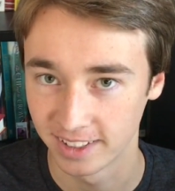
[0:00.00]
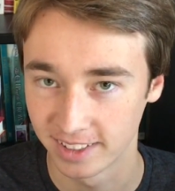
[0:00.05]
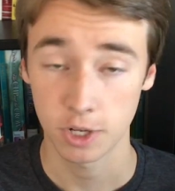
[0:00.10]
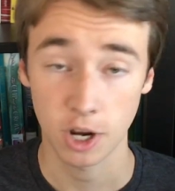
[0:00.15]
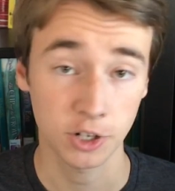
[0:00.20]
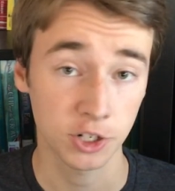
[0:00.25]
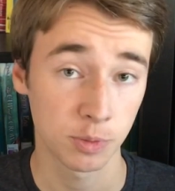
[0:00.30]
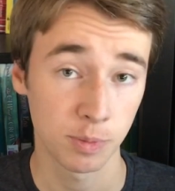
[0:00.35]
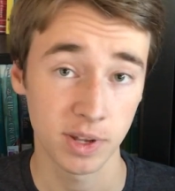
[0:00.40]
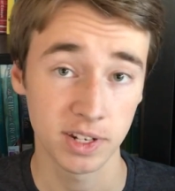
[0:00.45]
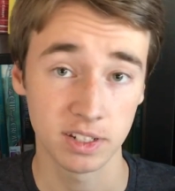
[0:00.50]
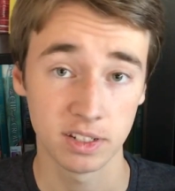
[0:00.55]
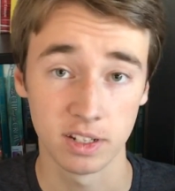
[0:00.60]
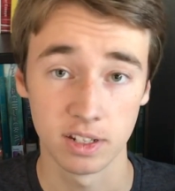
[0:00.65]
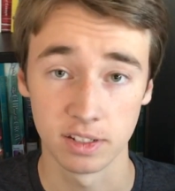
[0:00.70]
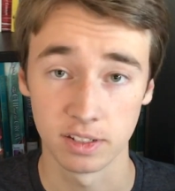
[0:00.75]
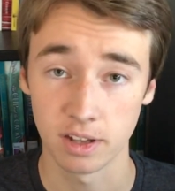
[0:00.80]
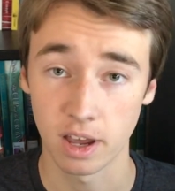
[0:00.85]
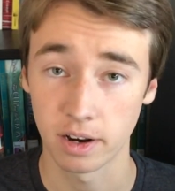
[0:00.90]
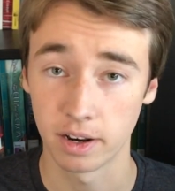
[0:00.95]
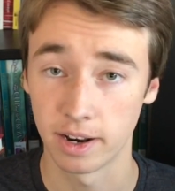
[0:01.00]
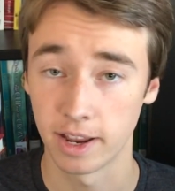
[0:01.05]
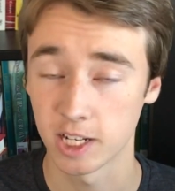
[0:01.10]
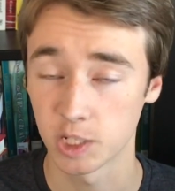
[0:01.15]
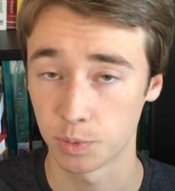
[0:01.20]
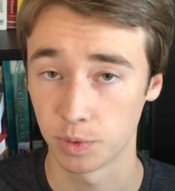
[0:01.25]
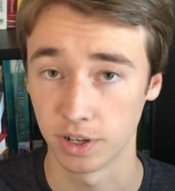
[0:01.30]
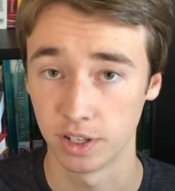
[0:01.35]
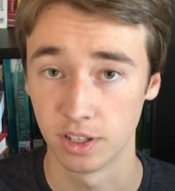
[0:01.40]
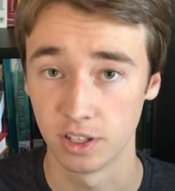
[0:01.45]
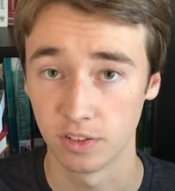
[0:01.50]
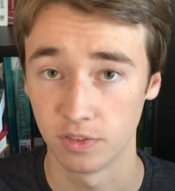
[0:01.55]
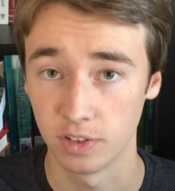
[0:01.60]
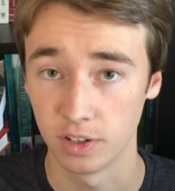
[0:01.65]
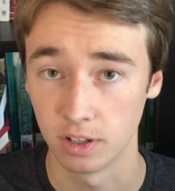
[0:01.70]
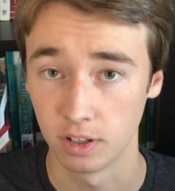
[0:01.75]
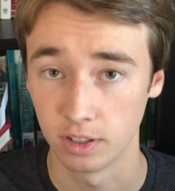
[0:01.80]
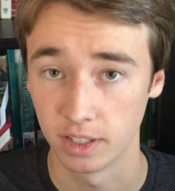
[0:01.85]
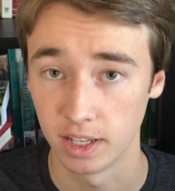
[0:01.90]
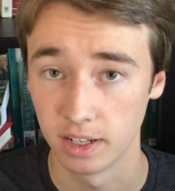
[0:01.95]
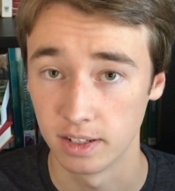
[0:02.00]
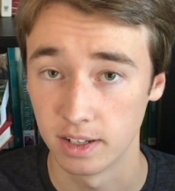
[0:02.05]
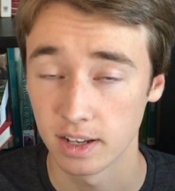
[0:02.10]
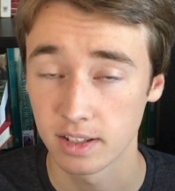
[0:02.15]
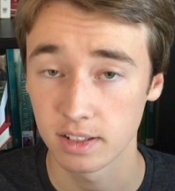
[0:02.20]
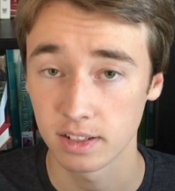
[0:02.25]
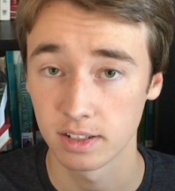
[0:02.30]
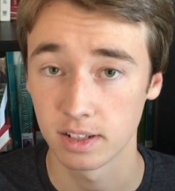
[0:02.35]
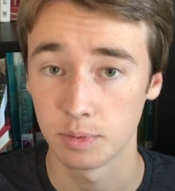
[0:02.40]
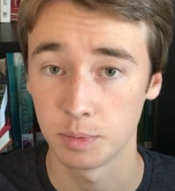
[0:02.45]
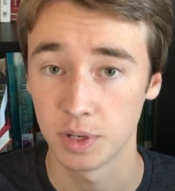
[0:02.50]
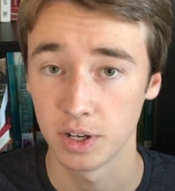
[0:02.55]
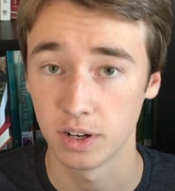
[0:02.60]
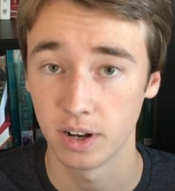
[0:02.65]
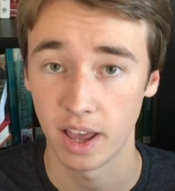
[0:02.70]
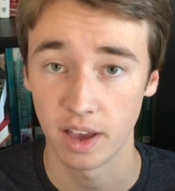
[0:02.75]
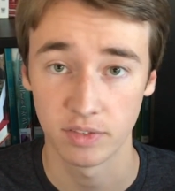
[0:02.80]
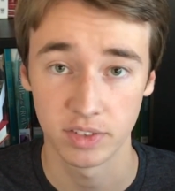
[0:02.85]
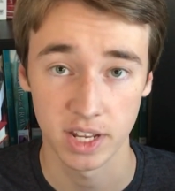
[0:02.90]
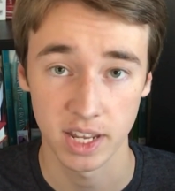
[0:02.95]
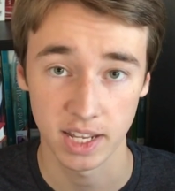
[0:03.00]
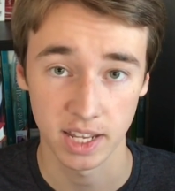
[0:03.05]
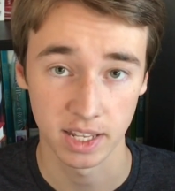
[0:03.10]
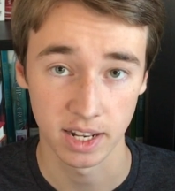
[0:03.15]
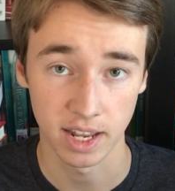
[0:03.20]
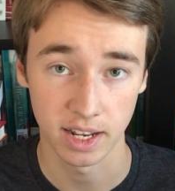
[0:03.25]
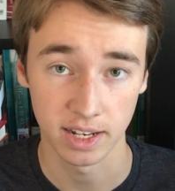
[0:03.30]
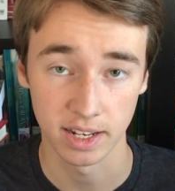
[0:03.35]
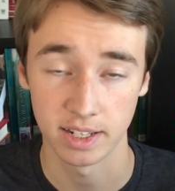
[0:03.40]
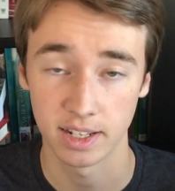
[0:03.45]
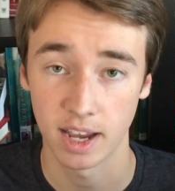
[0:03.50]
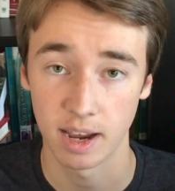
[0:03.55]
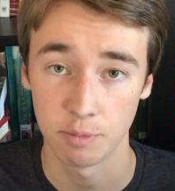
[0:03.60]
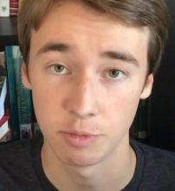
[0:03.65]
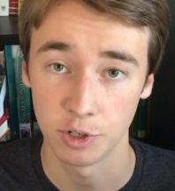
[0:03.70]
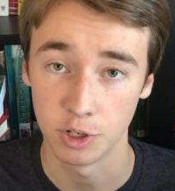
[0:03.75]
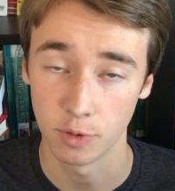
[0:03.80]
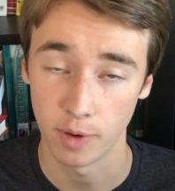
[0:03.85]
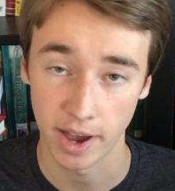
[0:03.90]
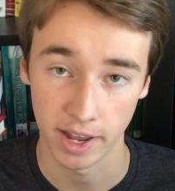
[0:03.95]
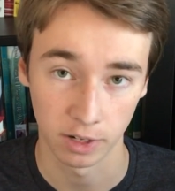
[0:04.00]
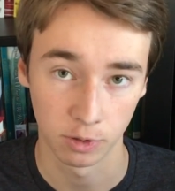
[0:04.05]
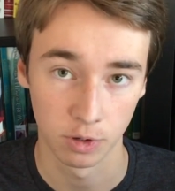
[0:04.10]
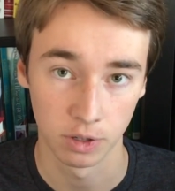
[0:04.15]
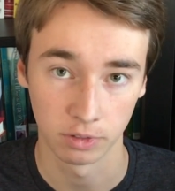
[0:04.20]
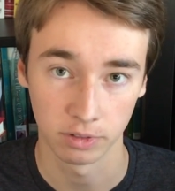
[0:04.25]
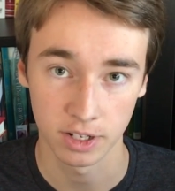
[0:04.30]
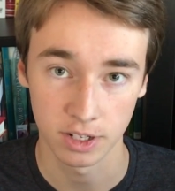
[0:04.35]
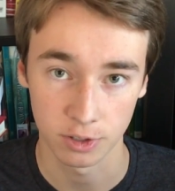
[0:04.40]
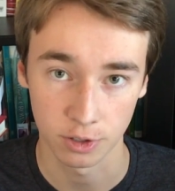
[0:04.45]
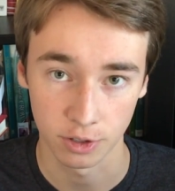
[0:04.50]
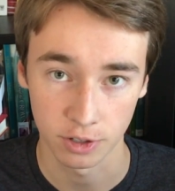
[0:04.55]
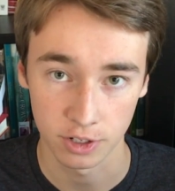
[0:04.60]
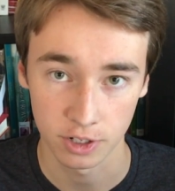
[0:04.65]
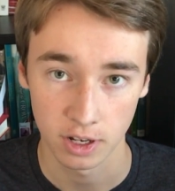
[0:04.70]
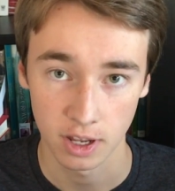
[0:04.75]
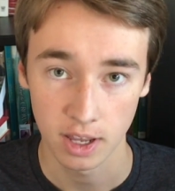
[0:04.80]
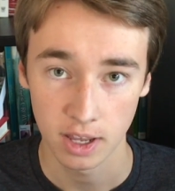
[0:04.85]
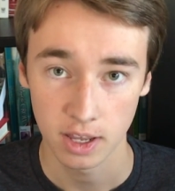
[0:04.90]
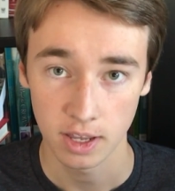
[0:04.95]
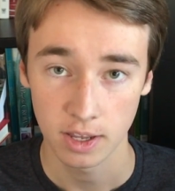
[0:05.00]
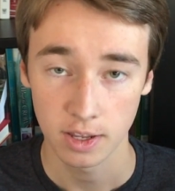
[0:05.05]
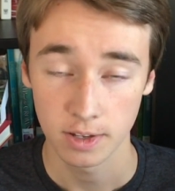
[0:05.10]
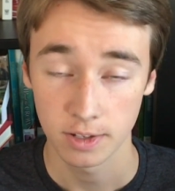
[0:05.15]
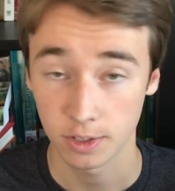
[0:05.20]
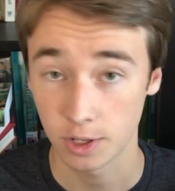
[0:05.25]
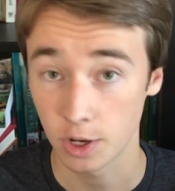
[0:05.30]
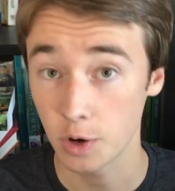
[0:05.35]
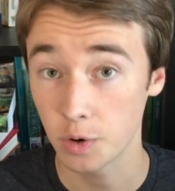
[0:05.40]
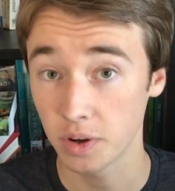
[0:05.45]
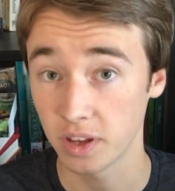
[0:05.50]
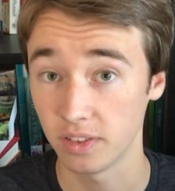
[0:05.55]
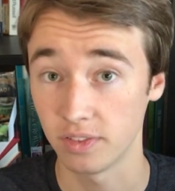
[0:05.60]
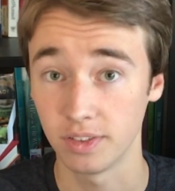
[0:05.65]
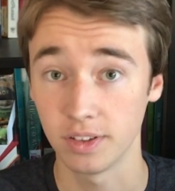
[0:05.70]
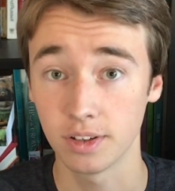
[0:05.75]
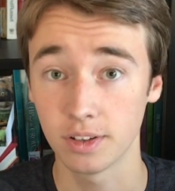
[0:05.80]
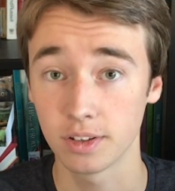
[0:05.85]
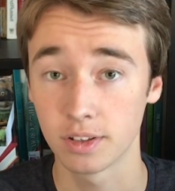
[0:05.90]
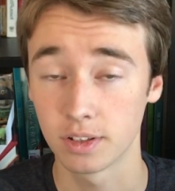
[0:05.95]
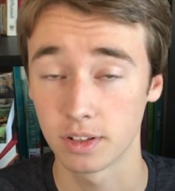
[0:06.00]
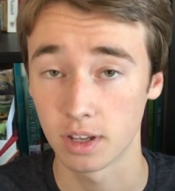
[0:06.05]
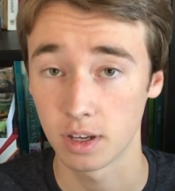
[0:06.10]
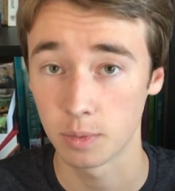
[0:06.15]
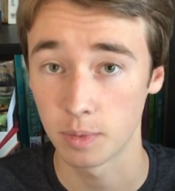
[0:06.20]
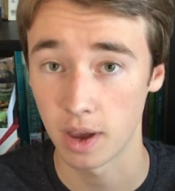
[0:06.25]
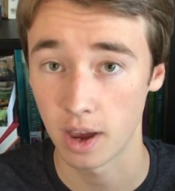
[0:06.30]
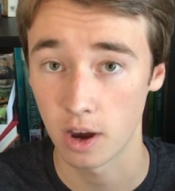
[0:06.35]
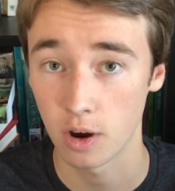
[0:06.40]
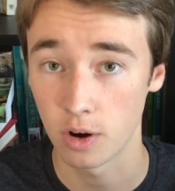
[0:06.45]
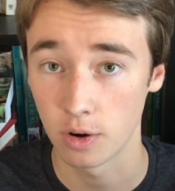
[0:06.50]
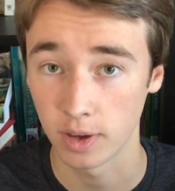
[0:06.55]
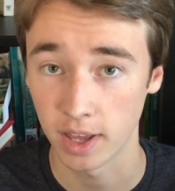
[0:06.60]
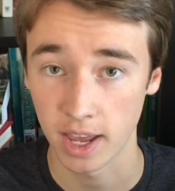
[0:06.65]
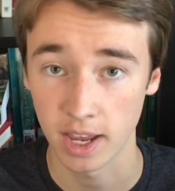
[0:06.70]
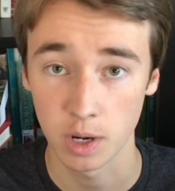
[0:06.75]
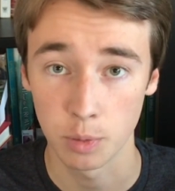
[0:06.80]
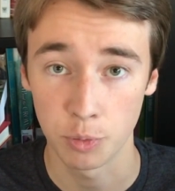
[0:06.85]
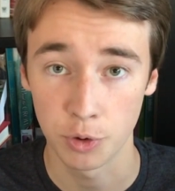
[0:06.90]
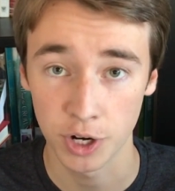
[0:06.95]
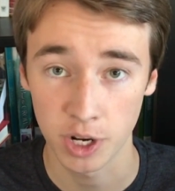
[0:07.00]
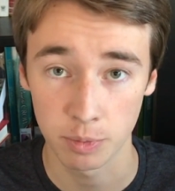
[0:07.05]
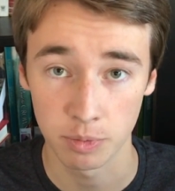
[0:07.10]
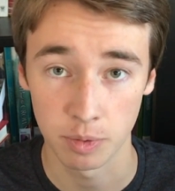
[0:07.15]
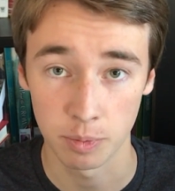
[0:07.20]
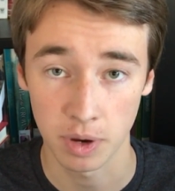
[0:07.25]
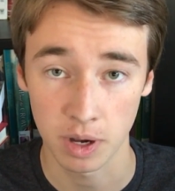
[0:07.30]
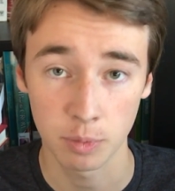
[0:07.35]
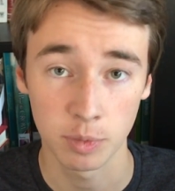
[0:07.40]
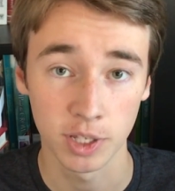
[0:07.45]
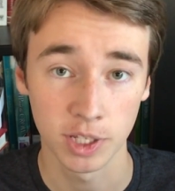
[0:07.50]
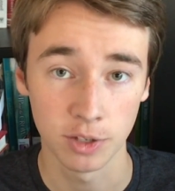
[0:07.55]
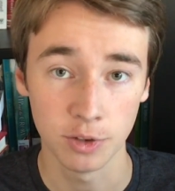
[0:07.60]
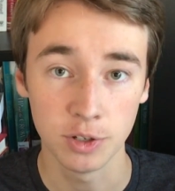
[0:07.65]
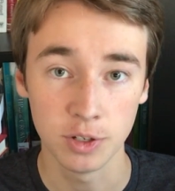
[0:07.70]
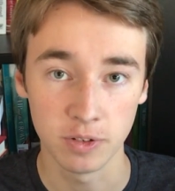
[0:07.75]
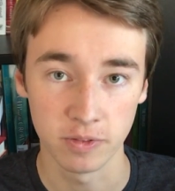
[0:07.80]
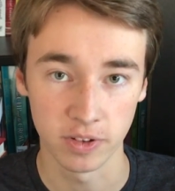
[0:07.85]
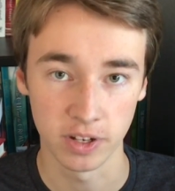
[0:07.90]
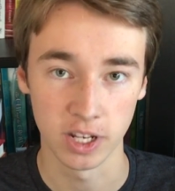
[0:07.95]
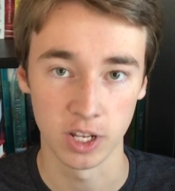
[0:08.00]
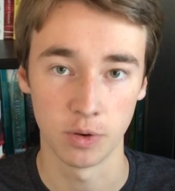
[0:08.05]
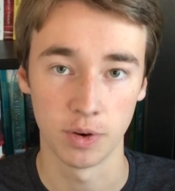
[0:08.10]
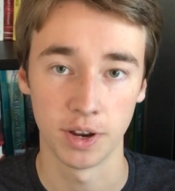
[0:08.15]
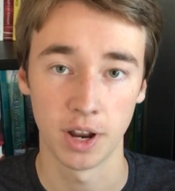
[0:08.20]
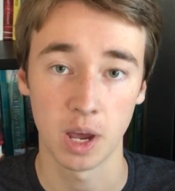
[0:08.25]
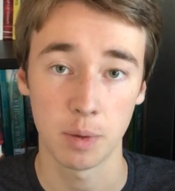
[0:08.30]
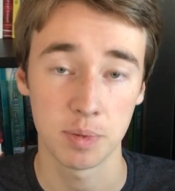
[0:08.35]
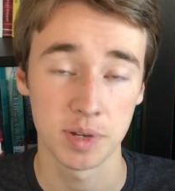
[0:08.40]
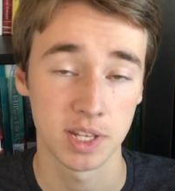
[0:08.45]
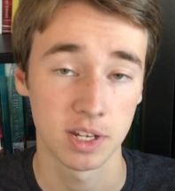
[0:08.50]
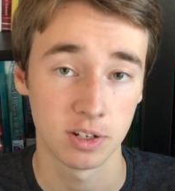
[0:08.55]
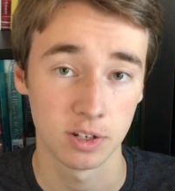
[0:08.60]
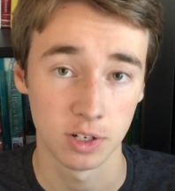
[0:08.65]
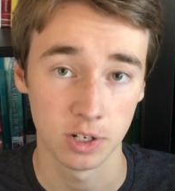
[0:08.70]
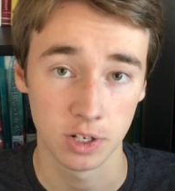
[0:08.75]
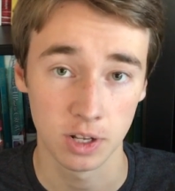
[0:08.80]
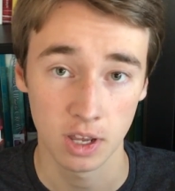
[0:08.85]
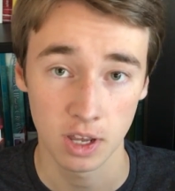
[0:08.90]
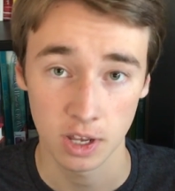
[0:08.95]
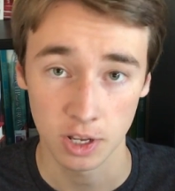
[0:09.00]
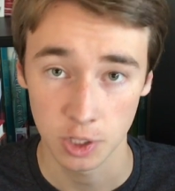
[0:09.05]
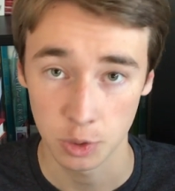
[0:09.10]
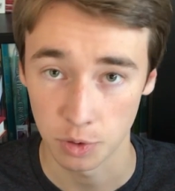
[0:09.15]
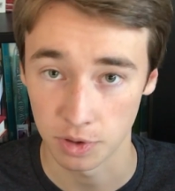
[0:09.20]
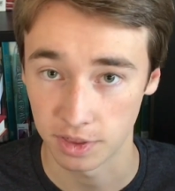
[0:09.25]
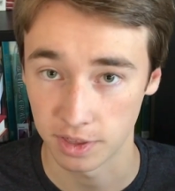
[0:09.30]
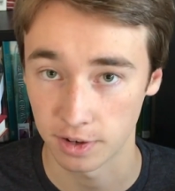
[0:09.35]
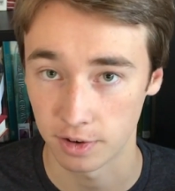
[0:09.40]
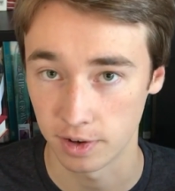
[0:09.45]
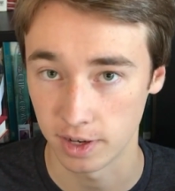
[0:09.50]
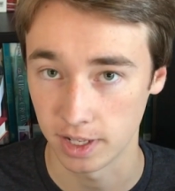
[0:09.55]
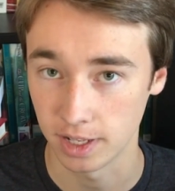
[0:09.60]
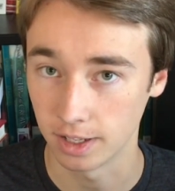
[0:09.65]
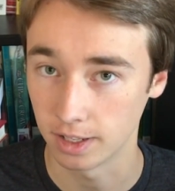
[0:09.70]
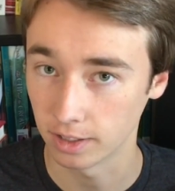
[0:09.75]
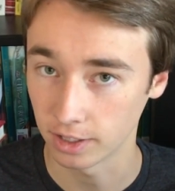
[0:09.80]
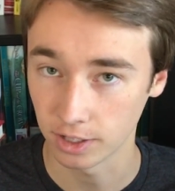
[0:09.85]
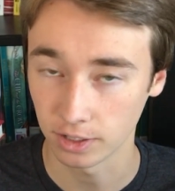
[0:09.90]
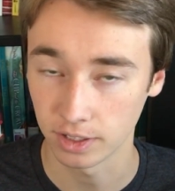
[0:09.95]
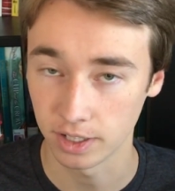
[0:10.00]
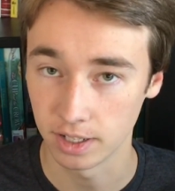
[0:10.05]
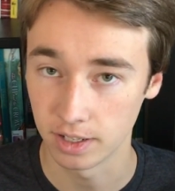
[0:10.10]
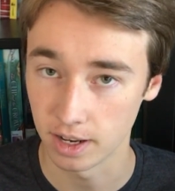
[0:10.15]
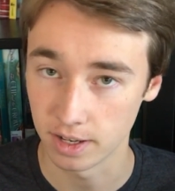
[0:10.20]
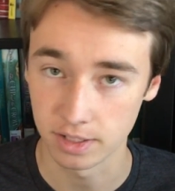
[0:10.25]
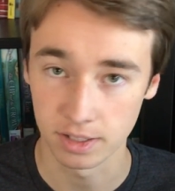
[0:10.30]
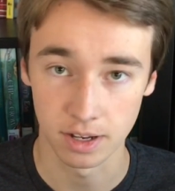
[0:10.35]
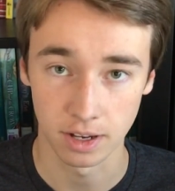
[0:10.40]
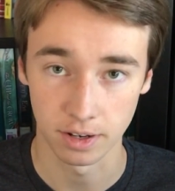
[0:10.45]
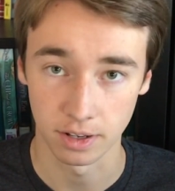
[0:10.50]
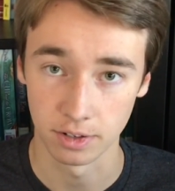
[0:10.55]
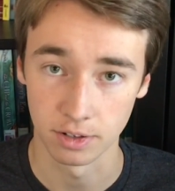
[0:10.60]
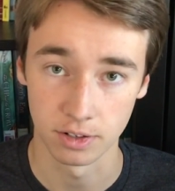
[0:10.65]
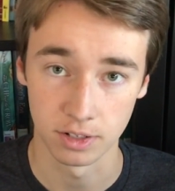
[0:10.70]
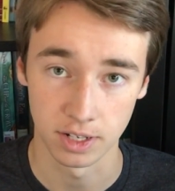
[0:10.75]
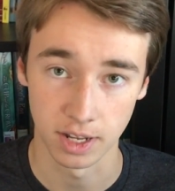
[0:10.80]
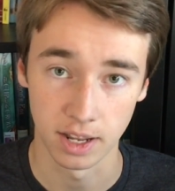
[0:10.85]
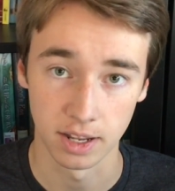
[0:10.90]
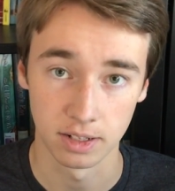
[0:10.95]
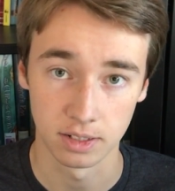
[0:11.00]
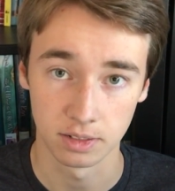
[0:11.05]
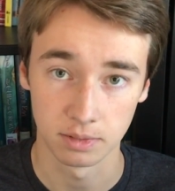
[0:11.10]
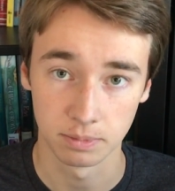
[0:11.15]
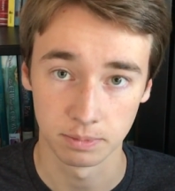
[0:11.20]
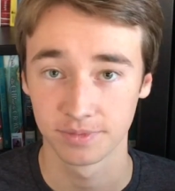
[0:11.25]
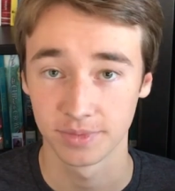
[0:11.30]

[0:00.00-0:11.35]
Dr. Menton is not an expert in this field and doesn't appear to have taken any time to do adequate research, so he feels somehow okay to put up a public YouTube video in opposition to a theory he clearly does not understand.